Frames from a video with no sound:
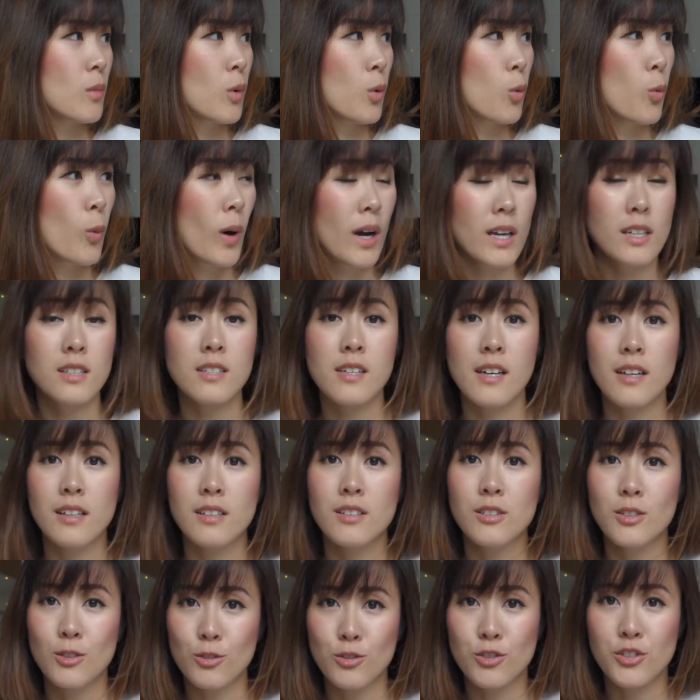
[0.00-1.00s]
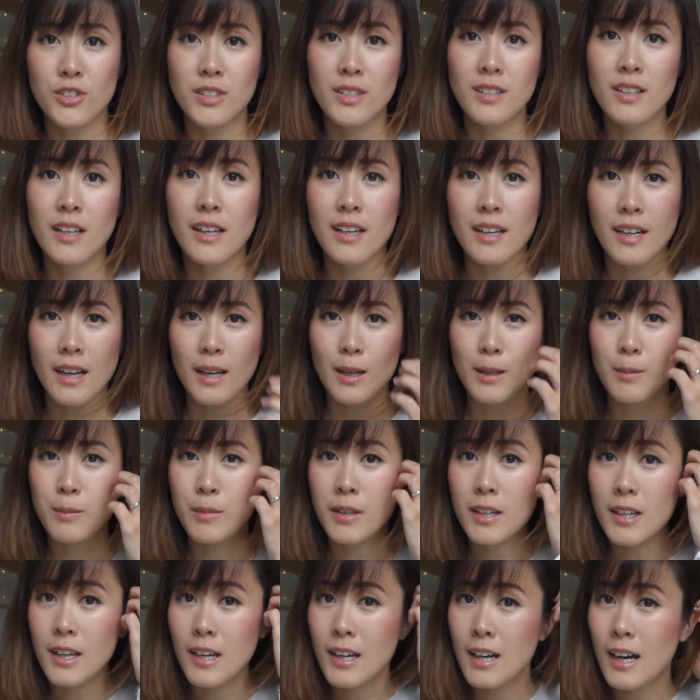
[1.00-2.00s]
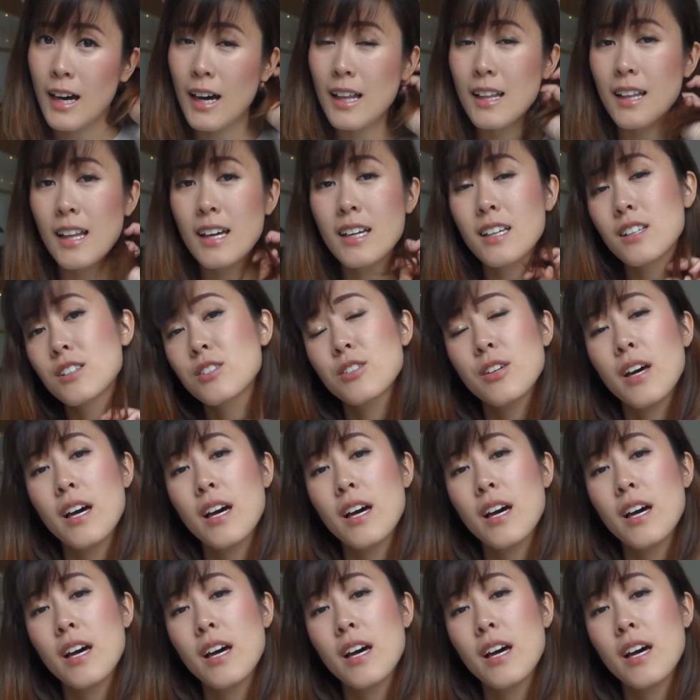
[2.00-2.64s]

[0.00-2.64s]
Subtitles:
white and neutral, and I like to